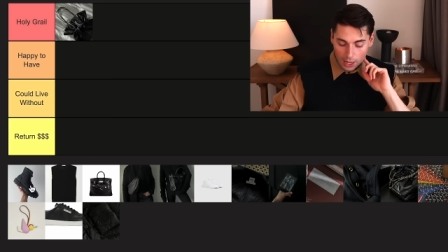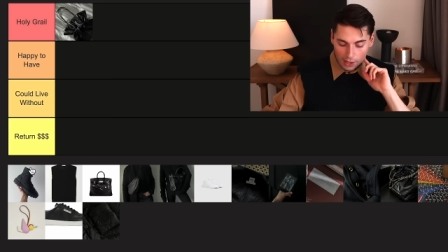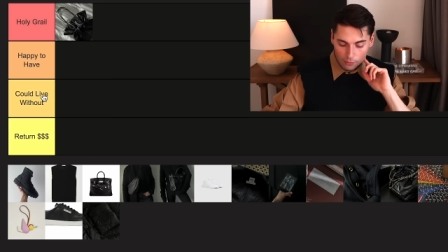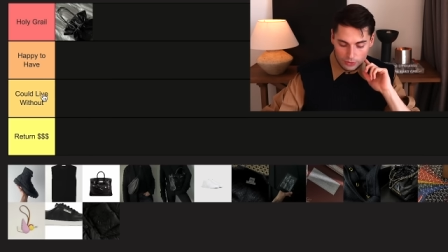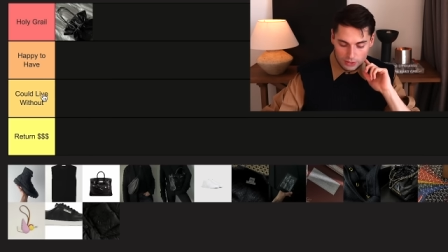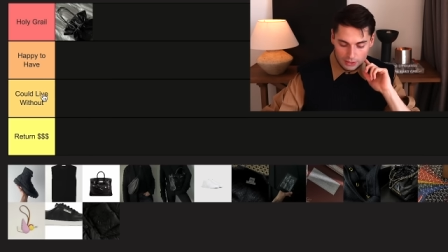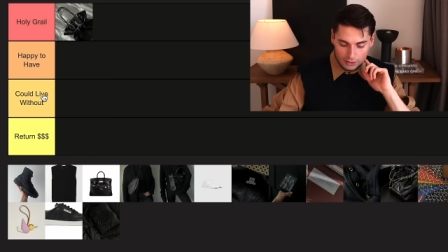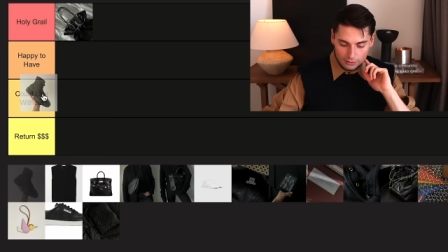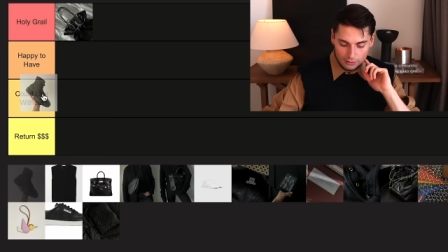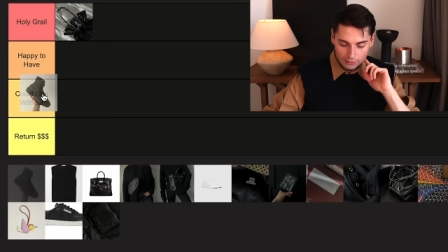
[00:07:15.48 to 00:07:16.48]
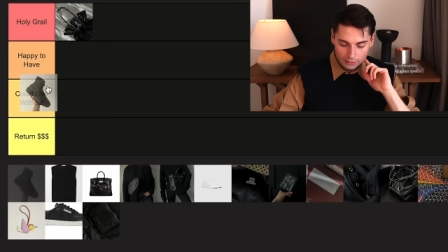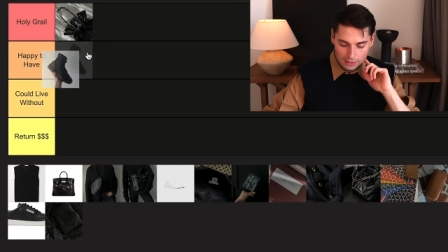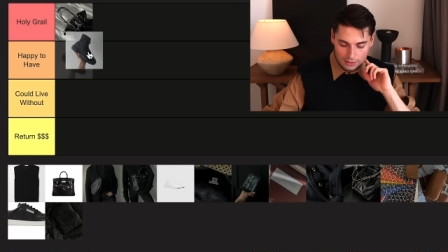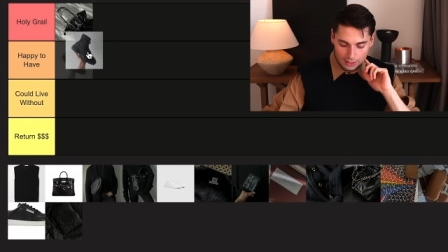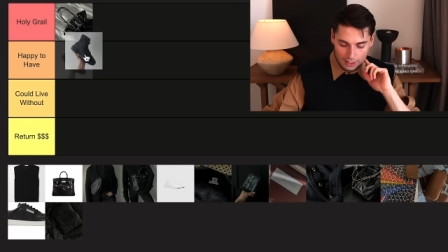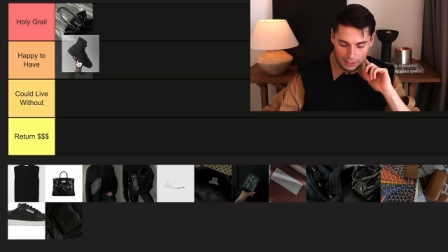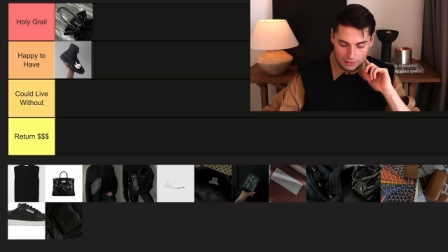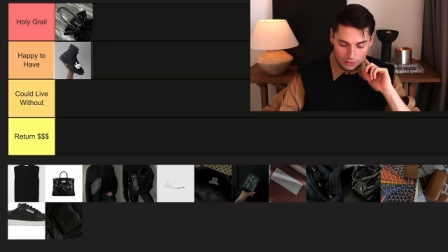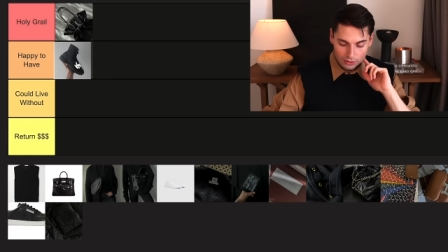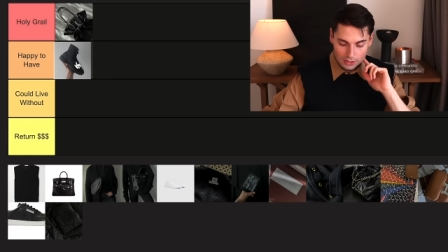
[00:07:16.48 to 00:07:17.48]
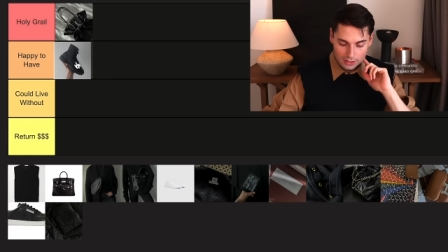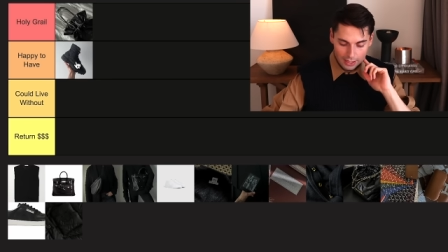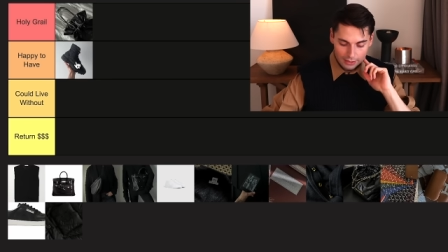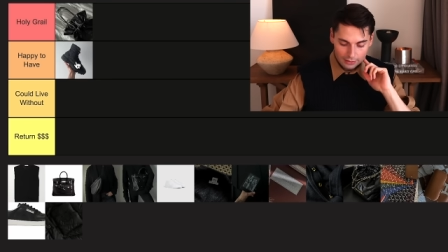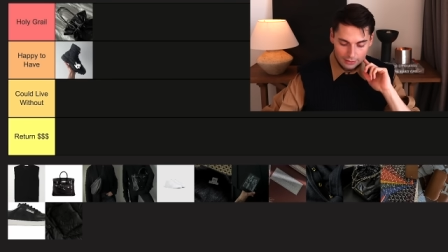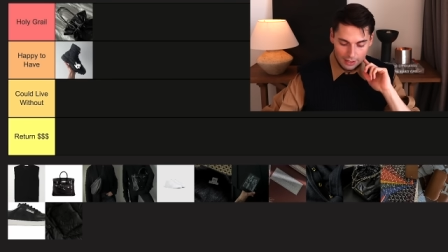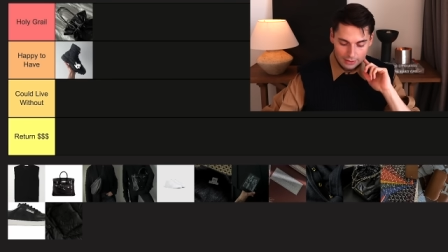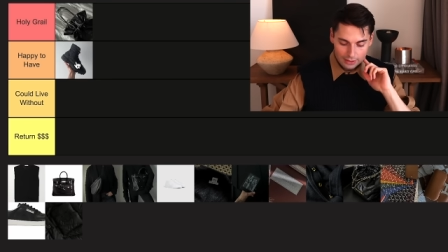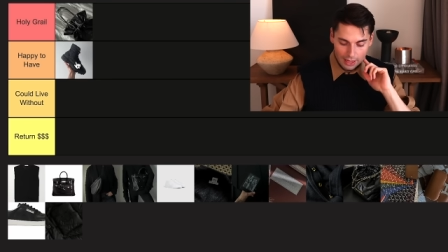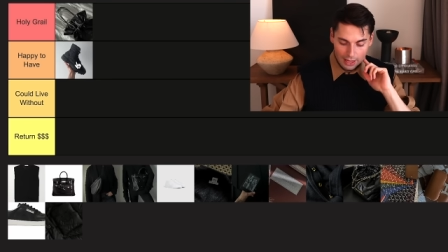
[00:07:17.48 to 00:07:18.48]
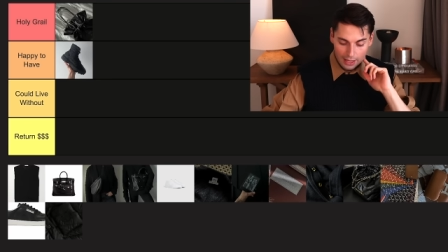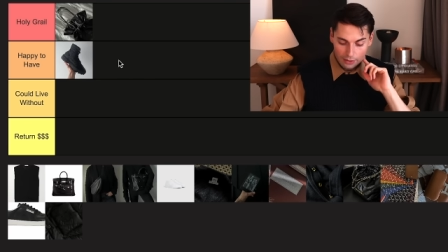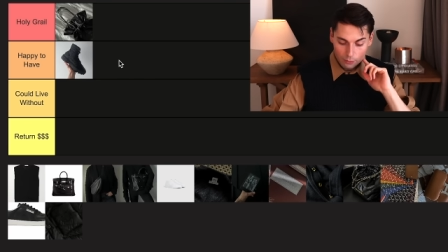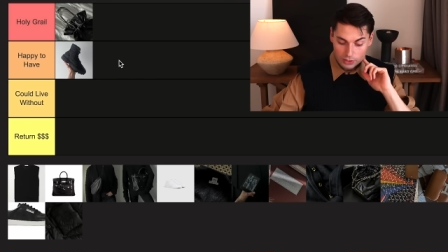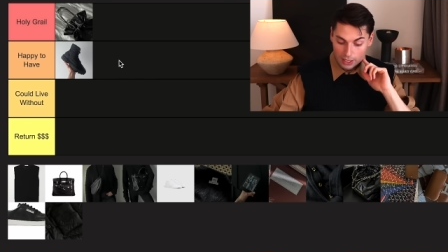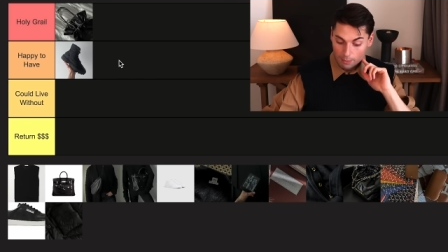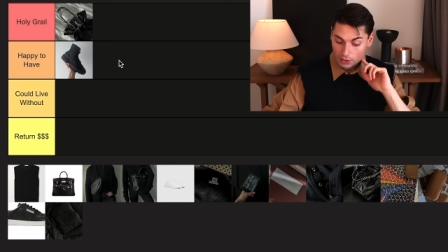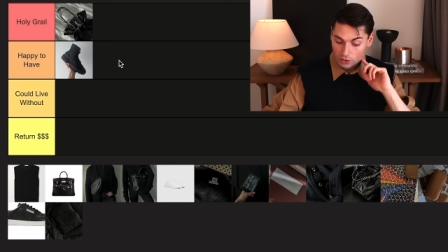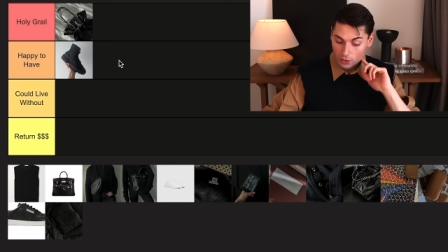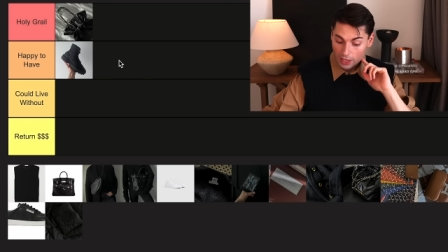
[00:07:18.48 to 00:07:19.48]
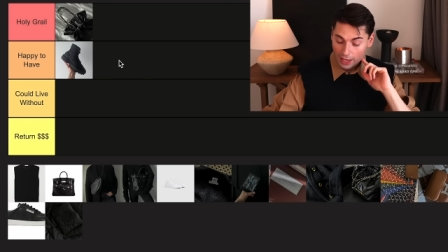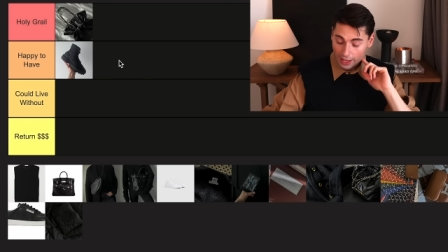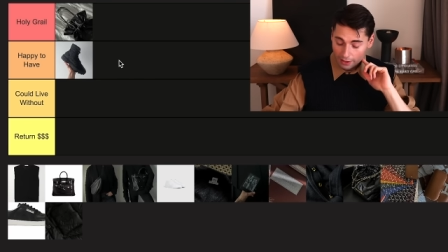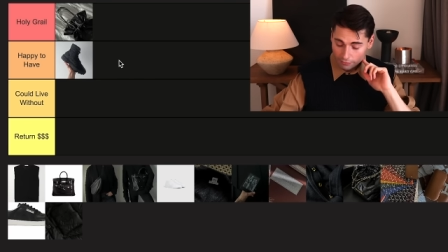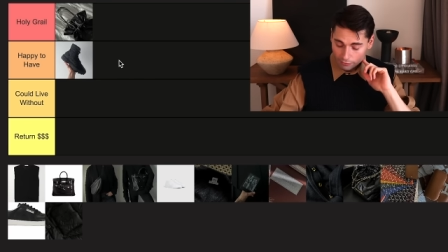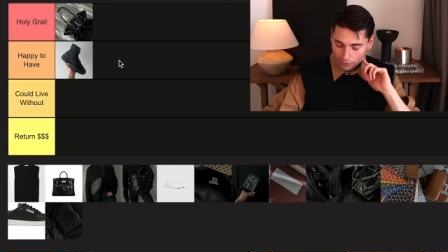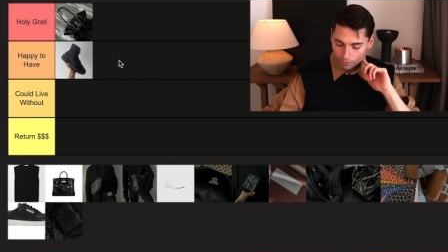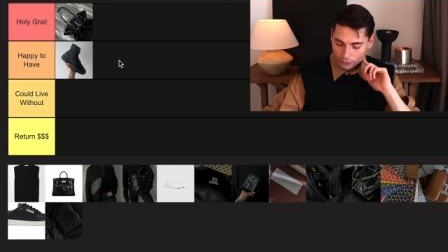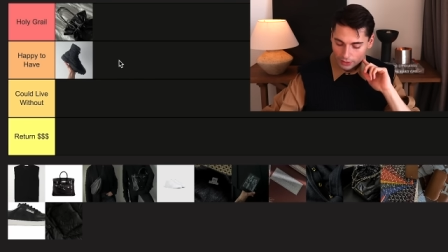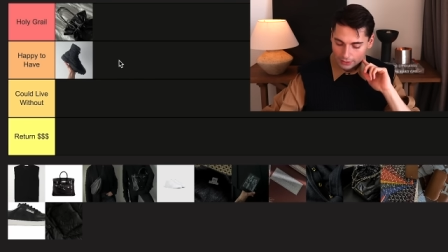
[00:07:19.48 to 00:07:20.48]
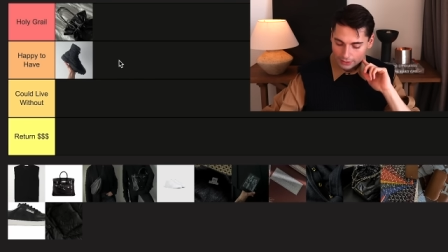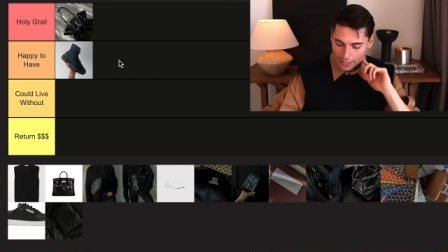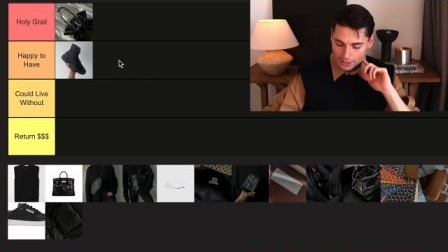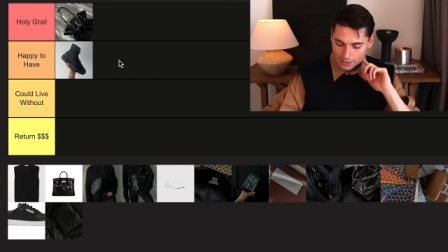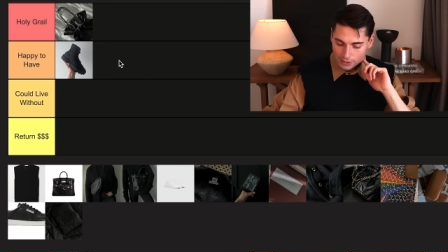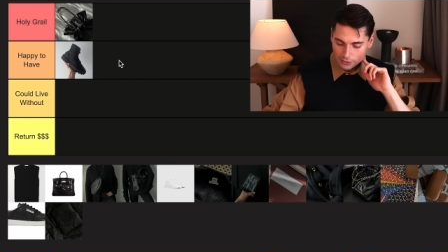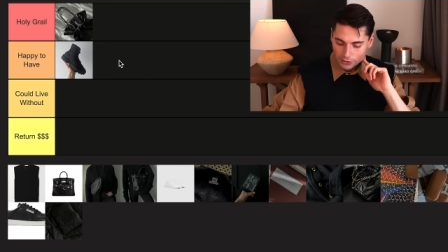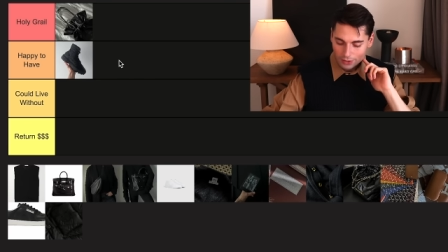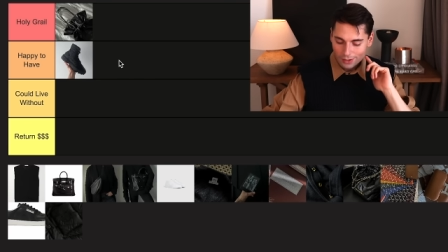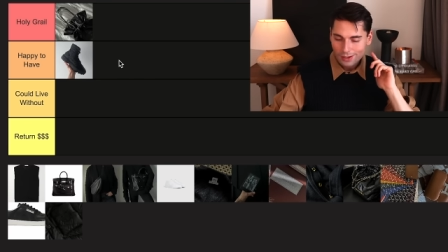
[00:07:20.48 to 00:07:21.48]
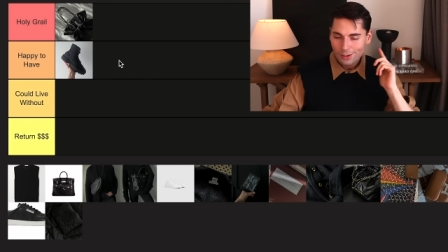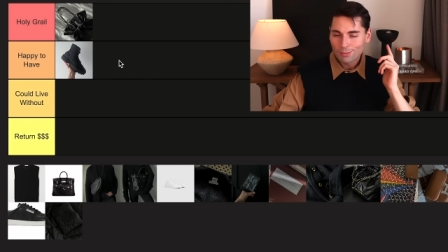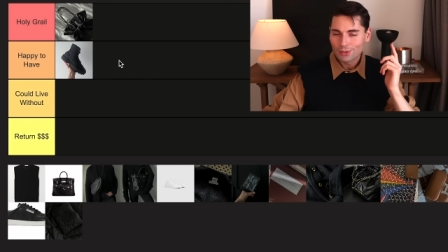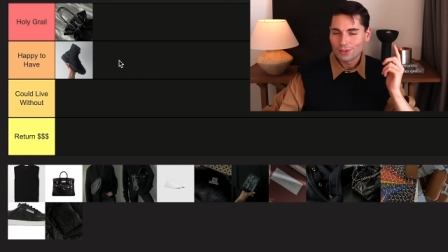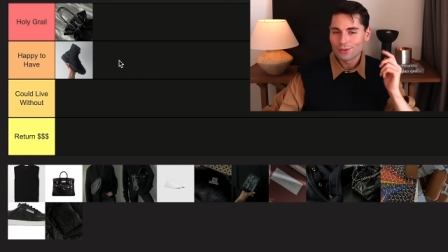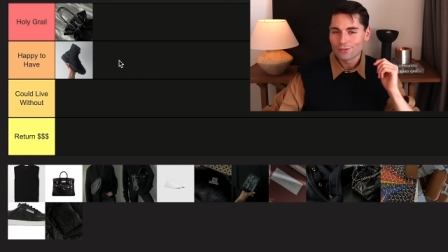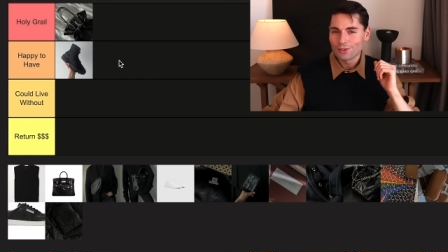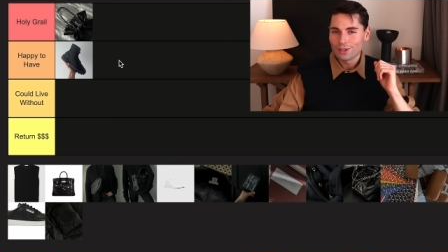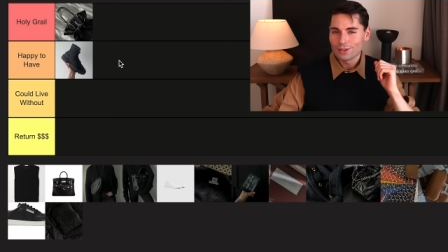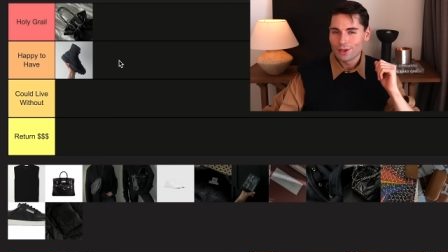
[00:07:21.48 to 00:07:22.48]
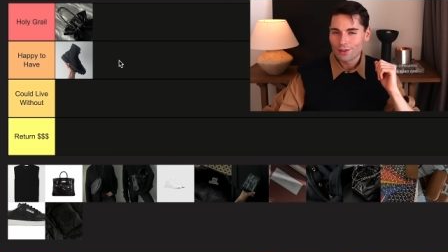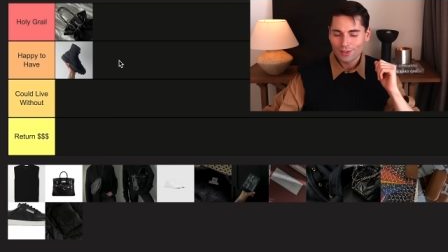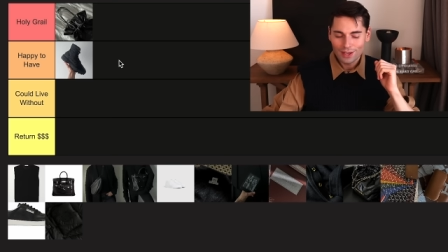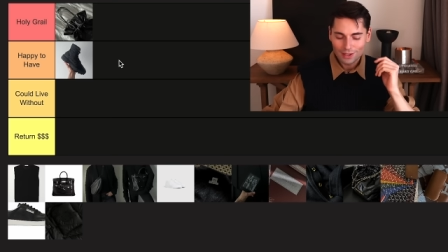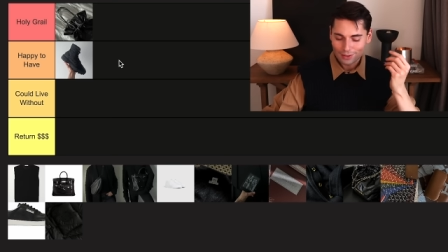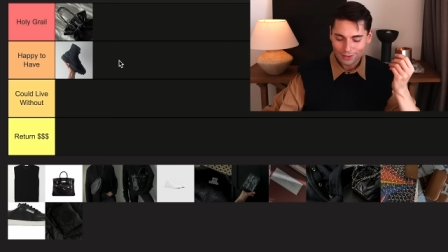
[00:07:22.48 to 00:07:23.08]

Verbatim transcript: I would say that this is a design that I was happy to have last year but they're really nothing